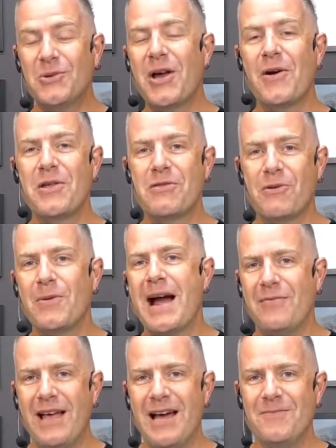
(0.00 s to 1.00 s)
going
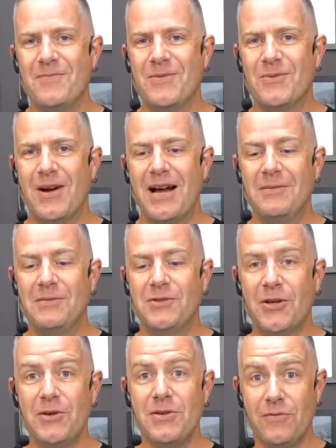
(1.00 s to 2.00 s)
throughout that, right?
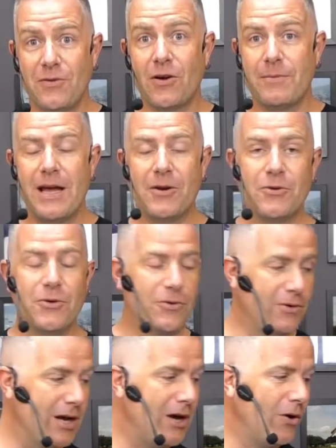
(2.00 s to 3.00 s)
So you've got to be able to
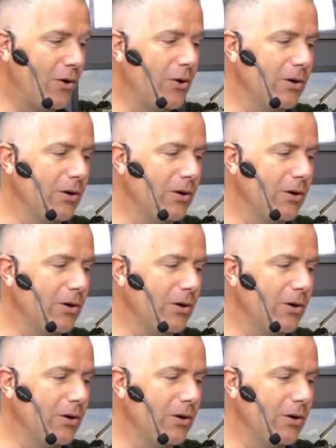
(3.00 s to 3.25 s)
do all